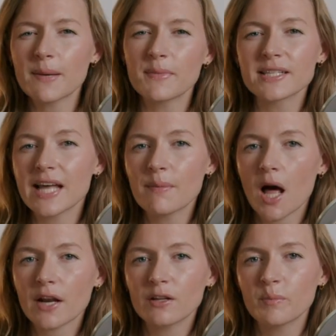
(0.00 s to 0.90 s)
I miss that
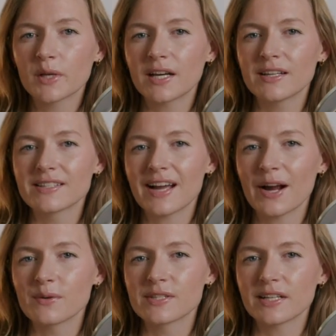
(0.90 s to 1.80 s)
model because
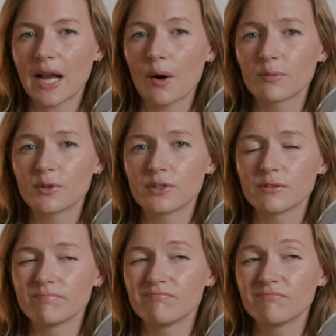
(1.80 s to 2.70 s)
I was
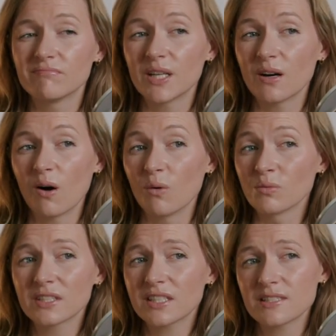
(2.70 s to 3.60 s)
accountable
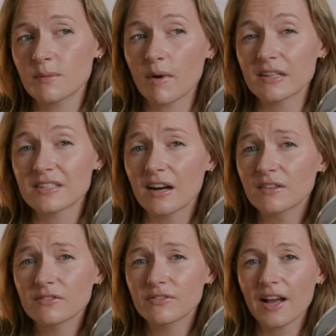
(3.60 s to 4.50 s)
only to
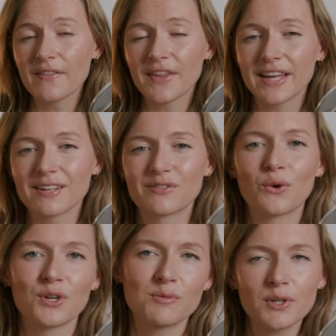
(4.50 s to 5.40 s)
myself. And then, of
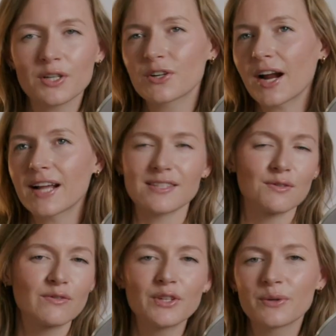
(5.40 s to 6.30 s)
course, bureaucrats and
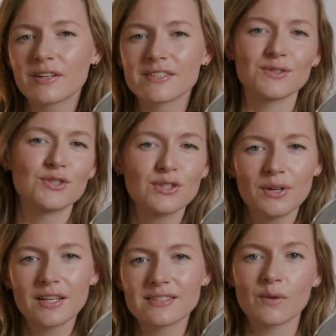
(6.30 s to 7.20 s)
reviewers and
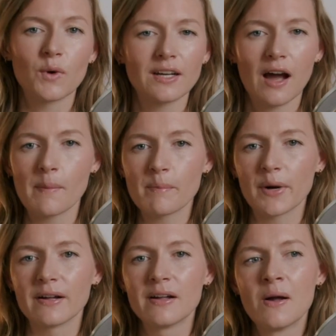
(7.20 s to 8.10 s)
students and whatnot.
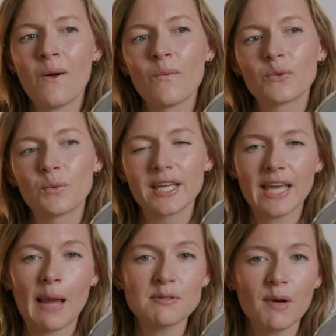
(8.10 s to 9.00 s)
But when it
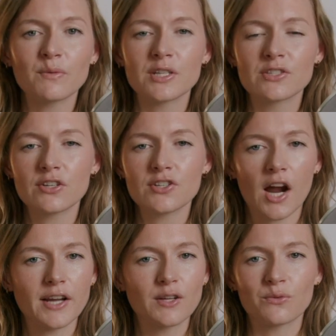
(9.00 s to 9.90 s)
came to my research,
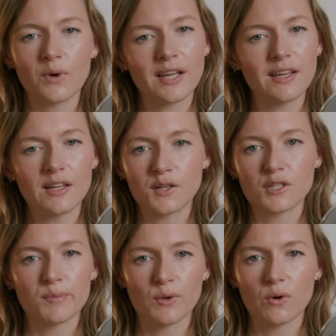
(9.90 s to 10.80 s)
I could write and
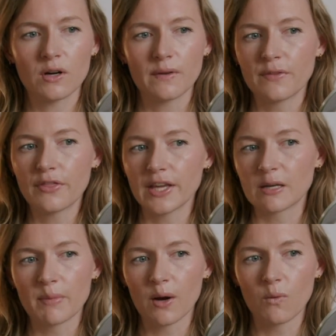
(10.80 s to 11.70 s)
explore and think
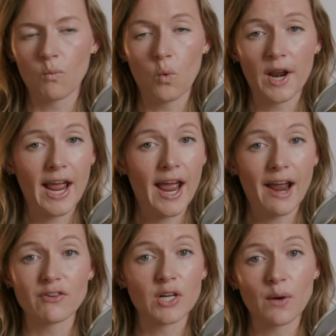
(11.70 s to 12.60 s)
about
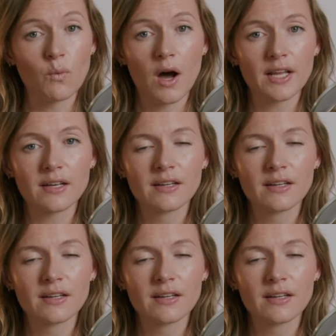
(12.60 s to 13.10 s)
whatever I wanted.